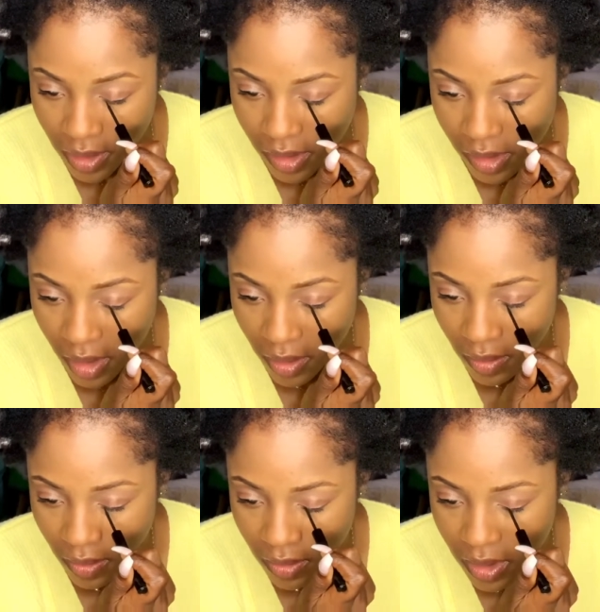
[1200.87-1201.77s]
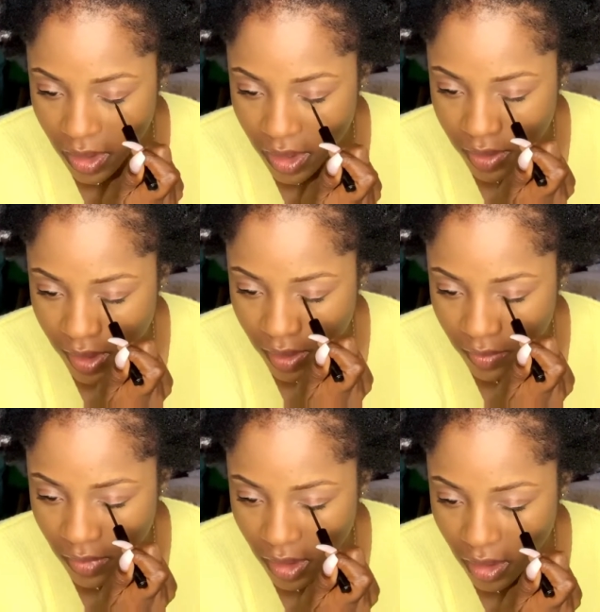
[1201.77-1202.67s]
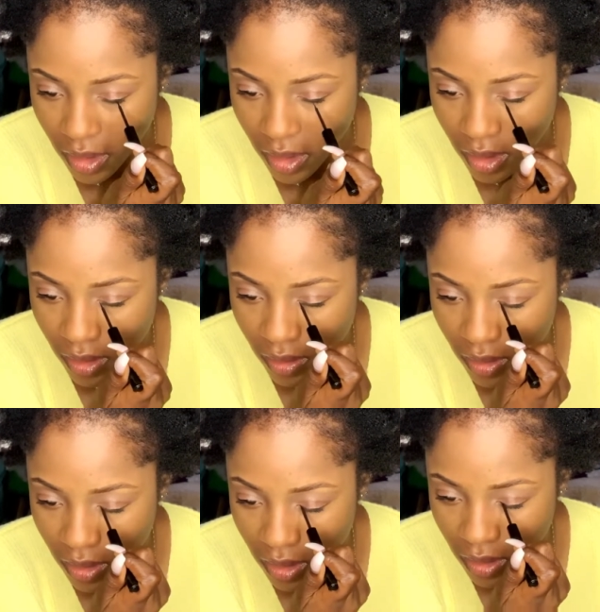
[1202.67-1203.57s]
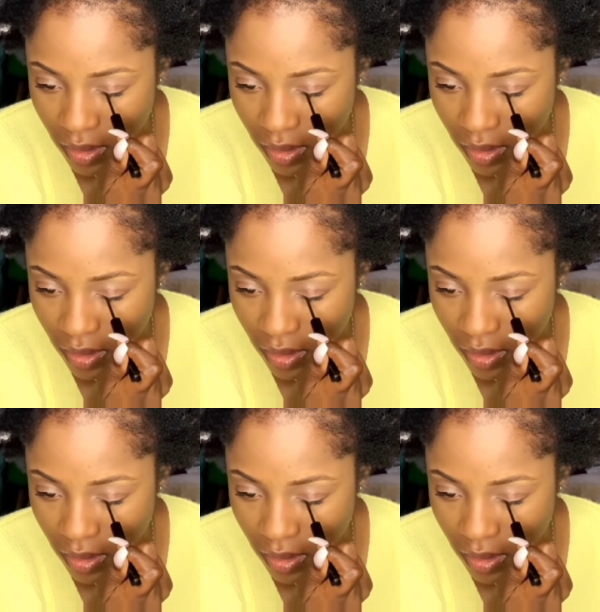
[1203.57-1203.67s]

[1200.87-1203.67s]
So she trained me on